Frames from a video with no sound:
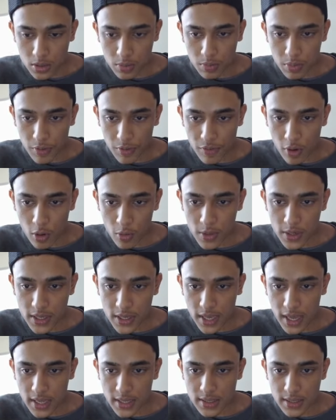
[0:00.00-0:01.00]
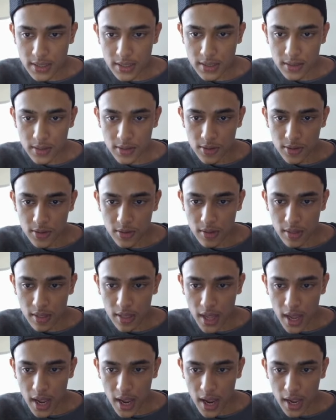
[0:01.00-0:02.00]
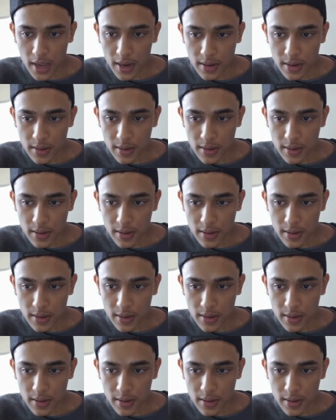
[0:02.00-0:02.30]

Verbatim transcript: before we get into that